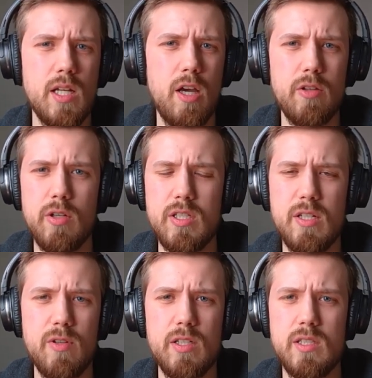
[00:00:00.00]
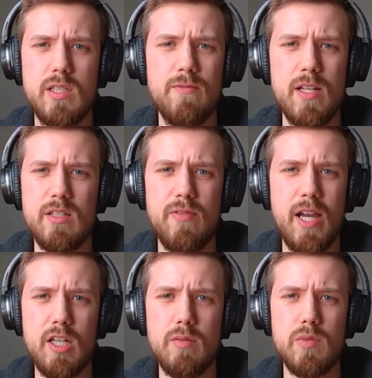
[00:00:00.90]
and other different defensive
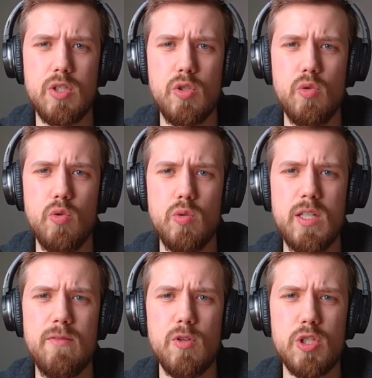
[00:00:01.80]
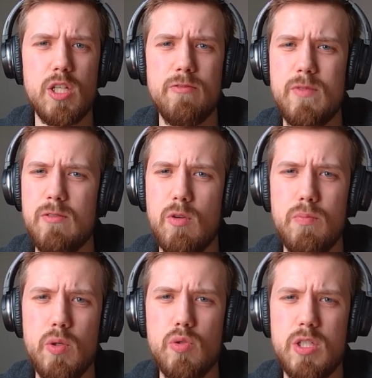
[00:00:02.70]
items to give yourself different
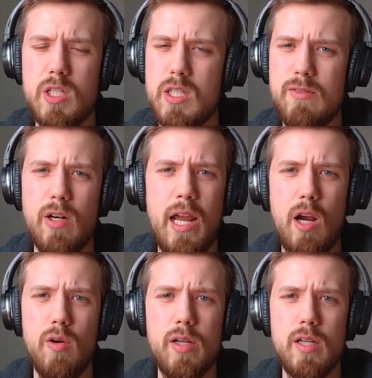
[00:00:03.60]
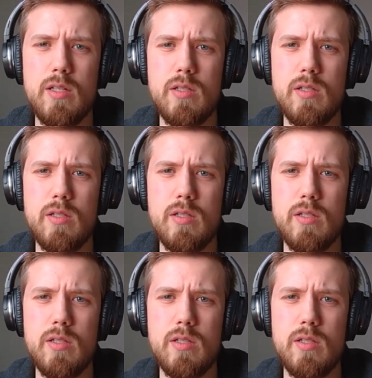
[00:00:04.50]
boosts in different areas.